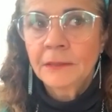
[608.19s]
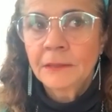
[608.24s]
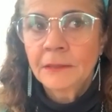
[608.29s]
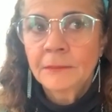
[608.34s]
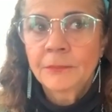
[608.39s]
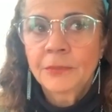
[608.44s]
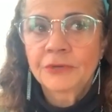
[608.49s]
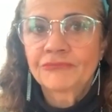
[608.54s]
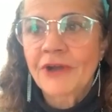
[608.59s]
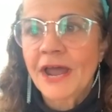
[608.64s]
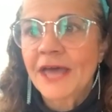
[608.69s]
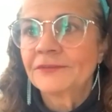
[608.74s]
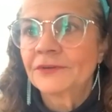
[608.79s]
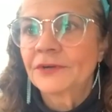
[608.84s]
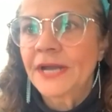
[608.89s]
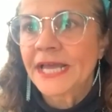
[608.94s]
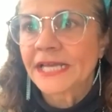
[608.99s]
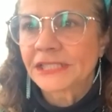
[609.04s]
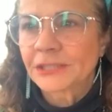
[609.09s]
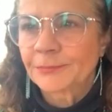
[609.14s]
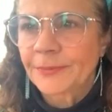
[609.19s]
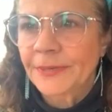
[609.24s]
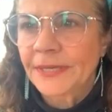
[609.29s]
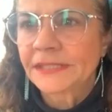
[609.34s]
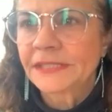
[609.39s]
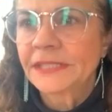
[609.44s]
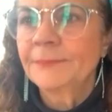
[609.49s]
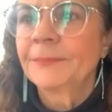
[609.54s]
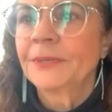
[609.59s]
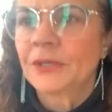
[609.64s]
but rather
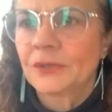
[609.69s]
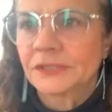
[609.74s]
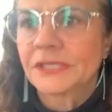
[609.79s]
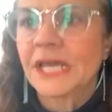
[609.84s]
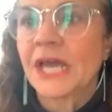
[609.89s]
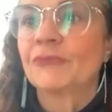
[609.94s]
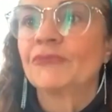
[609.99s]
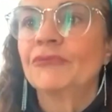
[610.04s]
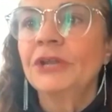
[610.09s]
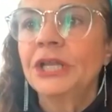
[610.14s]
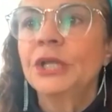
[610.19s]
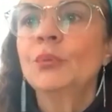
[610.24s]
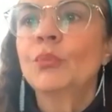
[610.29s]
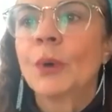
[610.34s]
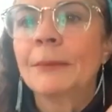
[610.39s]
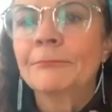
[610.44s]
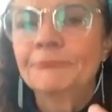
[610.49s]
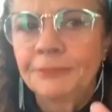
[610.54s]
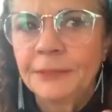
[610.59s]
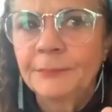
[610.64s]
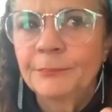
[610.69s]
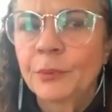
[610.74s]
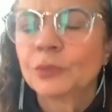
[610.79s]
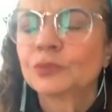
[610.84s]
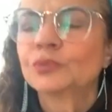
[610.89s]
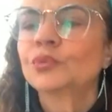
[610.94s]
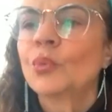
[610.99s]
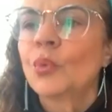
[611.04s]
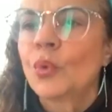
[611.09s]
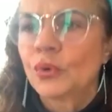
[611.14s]
expressing, because I really want people
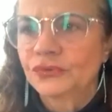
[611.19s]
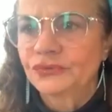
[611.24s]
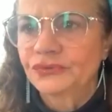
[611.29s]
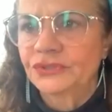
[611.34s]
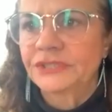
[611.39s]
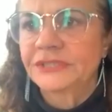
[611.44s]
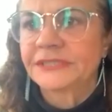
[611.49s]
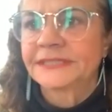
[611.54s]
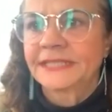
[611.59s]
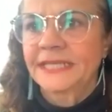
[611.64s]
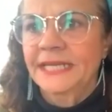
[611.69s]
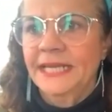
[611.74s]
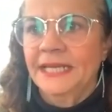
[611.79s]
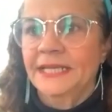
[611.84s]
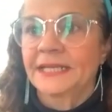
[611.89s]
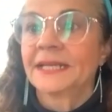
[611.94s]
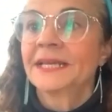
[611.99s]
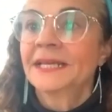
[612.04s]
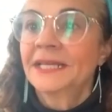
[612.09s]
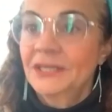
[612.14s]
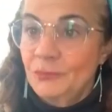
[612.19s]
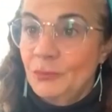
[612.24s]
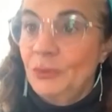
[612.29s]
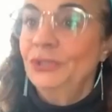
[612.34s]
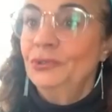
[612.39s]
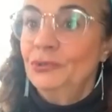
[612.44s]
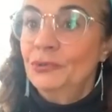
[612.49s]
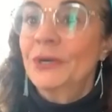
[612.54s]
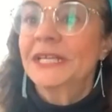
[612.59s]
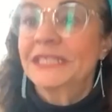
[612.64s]
to understand. When
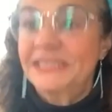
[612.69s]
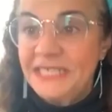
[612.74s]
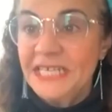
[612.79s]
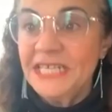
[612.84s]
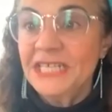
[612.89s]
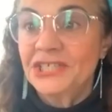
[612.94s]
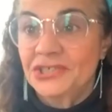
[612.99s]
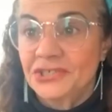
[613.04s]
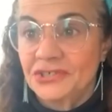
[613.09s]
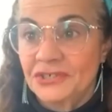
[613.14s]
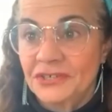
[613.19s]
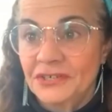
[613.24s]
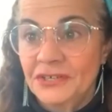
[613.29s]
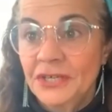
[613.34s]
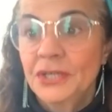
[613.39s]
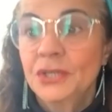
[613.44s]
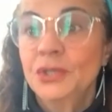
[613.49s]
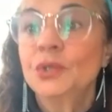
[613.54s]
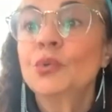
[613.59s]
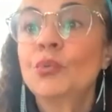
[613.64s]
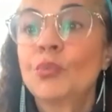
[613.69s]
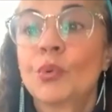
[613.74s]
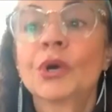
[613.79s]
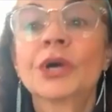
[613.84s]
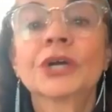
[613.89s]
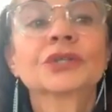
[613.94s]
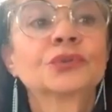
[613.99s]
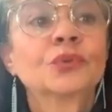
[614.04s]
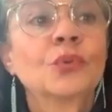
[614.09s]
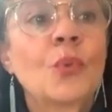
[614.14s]
you're a teacher, you
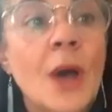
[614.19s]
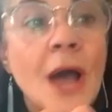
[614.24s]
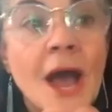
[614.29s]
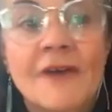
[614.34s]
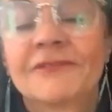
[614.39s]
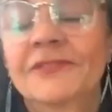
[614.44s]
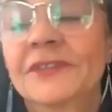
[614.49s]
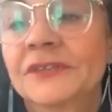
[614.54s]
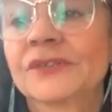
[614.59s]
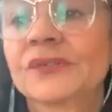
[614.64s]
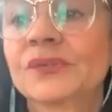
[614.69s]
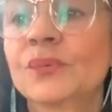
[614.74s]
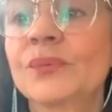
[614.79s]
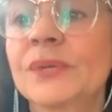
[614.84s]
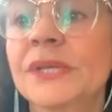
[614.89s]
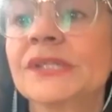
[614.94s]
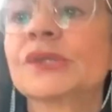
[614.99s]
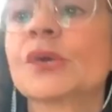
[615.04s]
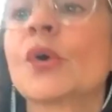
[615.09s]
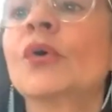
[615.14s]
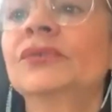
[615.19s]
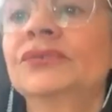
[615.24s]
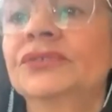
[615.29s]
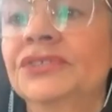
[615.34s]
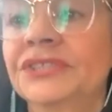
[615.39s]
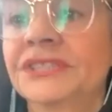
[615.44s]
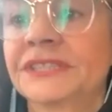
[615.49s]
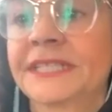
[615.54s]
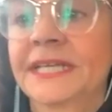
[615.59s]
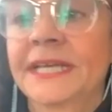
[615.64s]
work to have the students
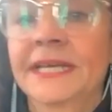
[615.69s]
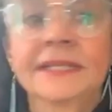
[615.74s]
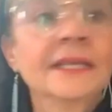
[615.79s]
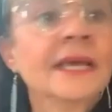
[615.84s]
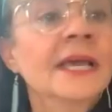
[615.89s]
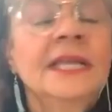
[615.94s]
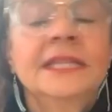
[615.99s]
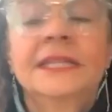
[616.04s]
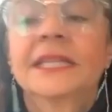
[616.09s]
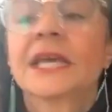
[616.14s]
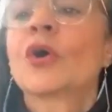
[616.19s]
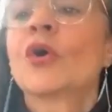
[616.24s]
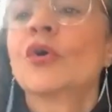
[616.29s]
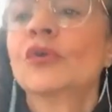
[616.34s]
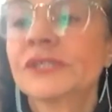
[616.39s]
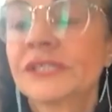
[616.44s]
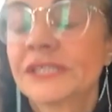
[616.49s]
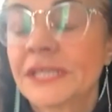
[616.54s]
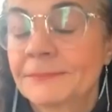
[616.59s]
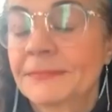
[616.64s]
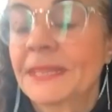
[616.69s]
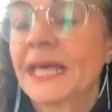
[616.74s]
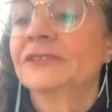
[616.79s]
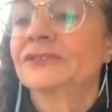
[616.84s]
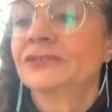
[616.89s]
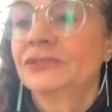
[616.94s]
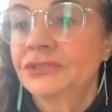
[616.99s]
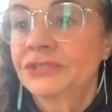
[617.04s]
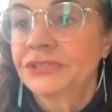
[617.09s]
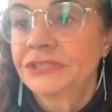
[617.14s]
understand the concept that
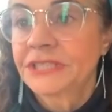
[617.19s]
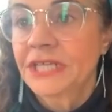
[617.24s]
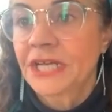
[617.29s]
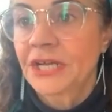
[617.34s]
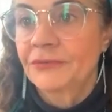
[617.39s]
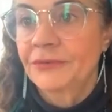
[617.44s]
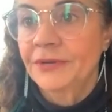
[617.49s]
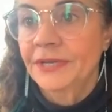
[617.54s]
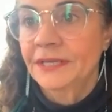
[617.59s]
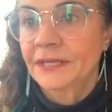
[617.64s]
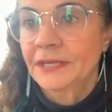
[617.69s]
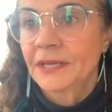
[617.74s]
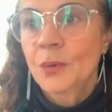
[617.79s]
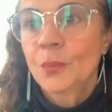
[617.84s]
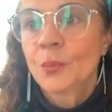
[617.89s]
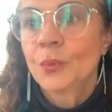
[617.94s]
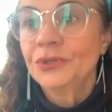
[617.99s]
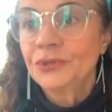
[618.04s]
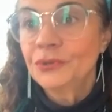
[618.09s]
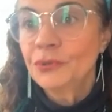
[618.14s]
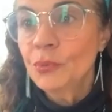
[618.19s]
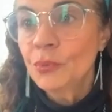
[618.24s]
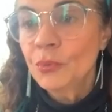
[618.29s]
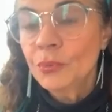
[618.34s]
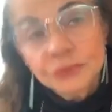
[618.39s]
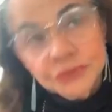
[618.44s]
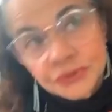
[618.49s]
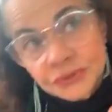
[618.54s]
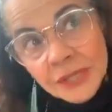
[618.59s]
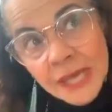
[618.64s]
you're sharing. When you
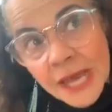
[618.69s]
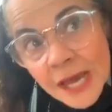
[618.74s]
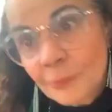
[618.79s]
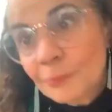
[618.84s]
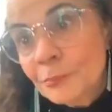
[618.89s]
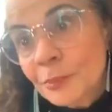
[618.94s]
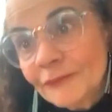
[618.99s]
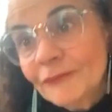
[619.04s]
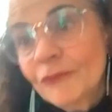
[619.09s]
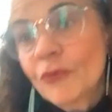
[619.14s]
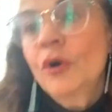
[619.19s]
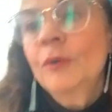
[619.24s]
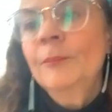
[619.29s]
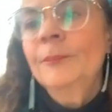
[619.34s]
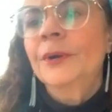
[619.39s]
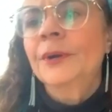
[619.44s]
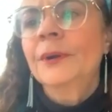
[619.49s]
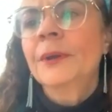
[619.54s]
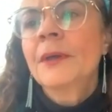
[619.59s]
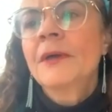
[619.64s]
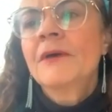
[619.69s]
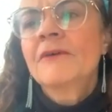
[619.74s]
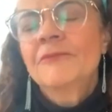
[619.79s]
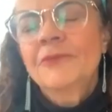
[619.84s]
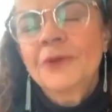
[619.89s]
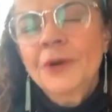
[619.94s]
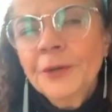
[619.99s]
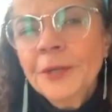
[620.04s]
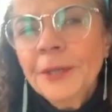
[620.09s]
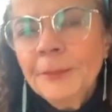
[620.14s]
are a performer,
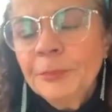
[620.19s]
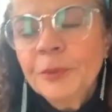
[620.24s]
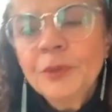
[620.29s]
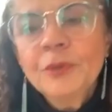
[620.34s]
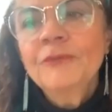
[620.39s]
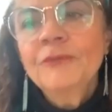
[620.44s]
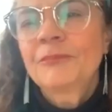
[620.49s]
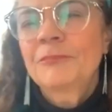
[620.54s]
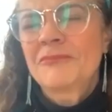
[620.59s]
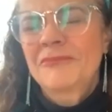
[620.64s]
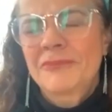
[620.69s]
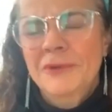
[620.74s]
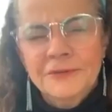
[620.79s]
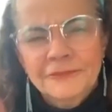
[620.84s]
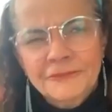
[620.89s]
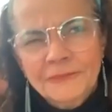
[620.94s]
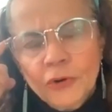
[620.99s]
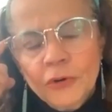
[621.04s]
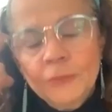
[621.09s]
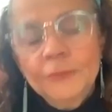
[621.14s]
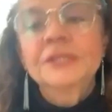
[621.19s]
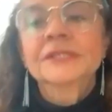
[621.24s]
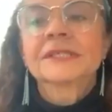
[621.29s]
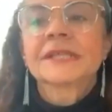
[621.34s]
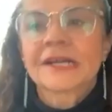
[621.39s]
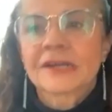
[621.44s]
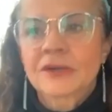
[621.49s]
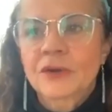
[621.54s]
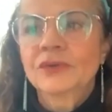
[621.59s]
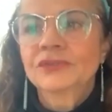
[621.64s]
very few performers
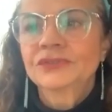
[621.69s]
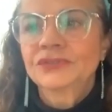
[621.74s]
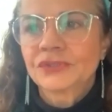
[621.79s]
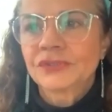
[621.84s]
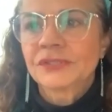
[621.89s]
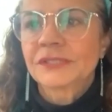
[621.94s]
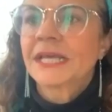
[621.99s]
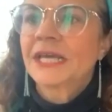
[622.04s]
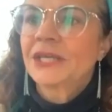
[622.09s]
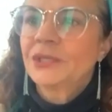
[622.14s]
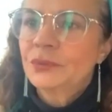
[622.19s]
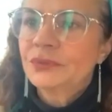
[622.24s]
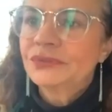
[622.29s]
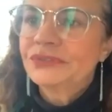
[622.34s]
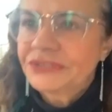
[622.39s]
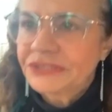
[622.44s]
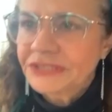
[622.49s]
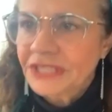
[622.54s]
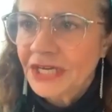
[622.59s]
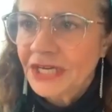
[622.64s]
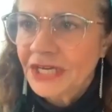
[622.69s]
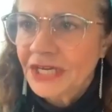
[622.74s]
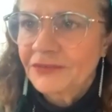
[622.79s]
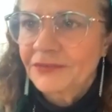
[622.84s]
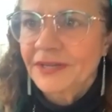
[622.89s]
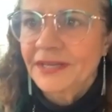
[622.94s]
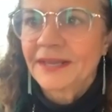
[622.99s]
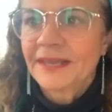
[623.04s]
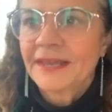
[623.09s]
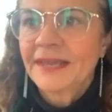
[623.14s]
are conscious that you're
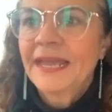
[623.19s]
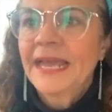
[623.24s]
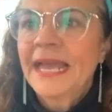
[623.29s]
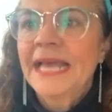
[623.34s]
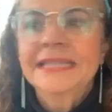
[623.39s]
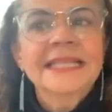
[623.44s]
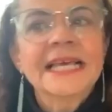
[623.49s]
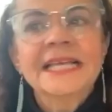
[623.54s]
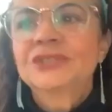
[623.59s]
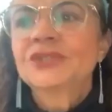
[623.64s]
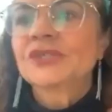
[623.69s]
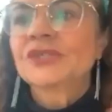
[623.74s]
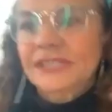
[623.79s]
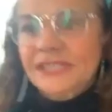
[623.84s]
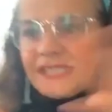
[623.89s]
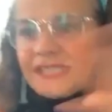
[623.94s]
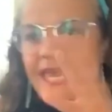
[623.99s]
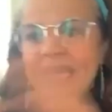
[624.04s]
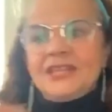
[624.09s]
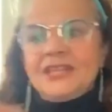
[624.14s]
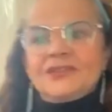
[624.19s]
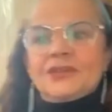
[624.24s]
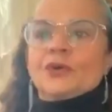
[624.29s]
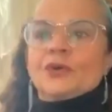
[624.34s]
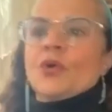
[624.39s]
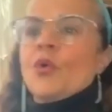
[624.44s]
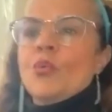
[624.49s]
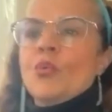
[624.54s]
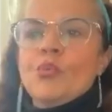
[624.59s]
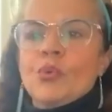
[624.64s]
sharing, and they just stay in their
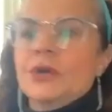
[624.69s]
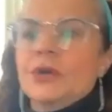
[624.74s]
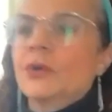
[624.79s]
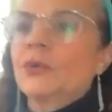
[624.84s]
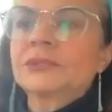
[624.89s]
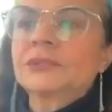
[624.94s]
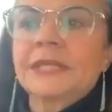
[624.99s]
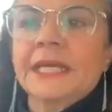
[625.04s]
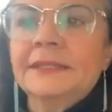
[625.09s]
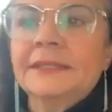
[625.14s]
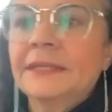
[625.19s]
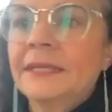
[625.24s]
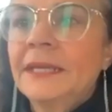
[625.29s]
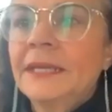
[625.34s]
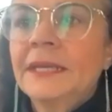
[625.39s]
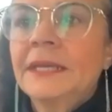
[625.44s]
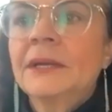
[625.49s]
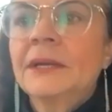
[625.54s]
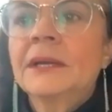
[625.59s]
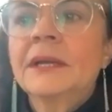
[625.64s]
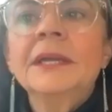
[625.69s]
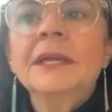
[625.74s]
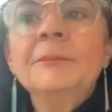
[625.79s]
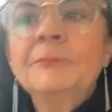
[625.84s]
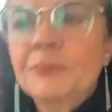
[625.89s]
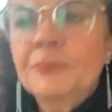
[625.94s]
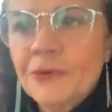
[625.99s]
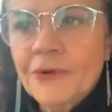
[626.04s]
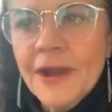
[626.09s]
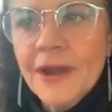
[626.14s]
own world and
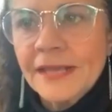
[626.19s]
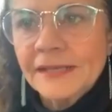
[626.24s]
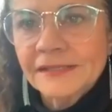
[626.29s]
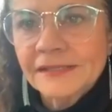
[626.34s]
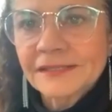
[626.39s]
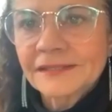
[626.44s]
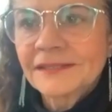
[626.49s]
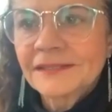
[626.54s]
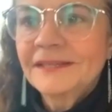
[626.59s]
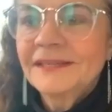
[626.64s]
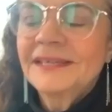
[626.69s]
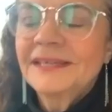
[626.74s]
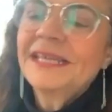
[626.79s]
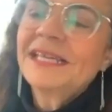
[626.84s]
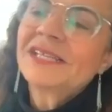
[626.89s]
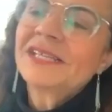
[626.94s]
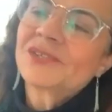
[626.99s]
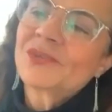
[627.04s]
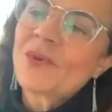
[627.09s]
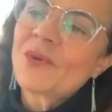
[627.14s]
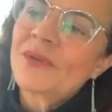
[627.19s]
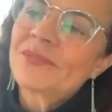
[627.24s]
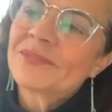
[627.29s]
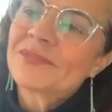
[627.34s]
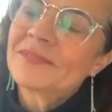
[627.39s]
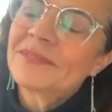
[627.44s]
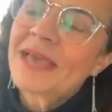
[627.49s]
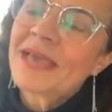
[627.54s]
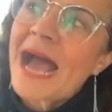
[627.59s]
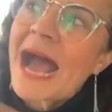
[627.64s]
impress. So
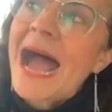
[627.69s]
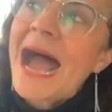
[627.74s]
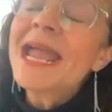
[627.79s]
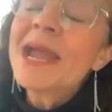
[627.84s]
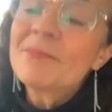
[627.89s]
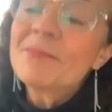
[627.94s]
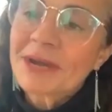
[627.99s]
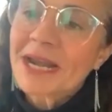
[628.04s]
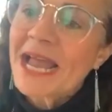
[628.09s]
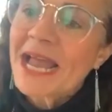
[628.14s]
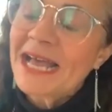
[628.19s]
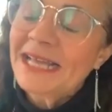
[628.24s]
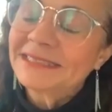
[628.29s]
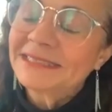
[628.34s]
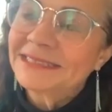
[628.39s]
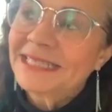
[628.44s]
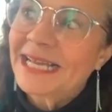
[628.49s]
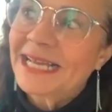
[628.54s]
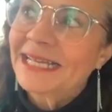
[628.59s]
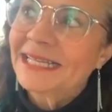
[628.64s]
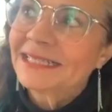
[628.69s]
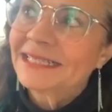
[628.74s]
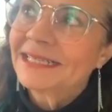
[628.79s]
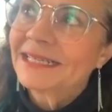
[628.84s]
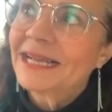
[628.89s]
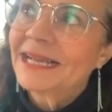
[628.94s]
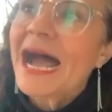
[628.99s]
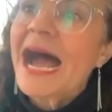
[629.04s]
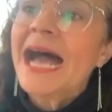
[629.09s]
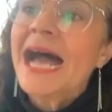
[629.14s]
I am glad that
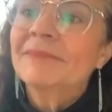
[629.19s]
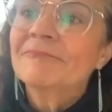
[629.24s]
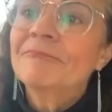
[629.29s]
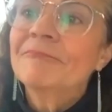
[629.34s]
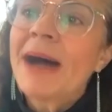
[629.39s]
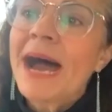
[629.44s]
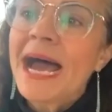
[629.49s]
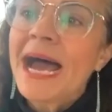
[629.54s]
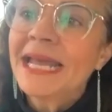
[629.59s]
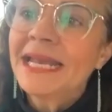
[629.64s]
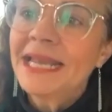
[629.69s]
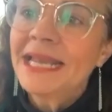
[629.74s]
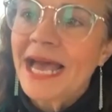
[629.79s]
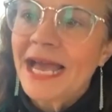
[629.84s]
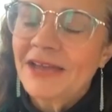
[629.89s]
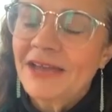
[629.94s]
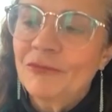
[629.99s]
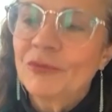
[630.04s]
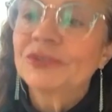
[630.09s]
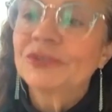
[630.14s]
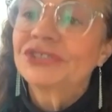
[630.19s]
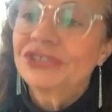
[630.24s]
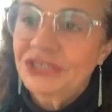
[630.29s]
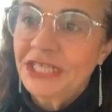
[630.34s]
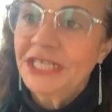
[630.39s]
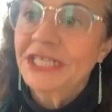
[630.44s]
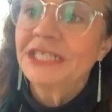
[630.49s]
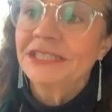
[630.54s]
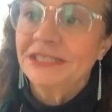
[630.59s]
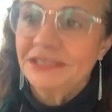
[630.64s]
my life was
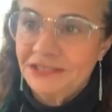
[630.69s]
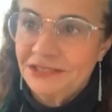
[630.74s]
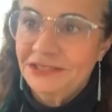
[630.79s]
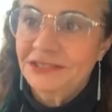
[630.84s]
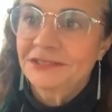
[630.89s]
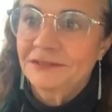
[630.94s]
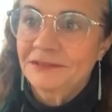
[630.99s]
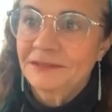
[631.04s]
changed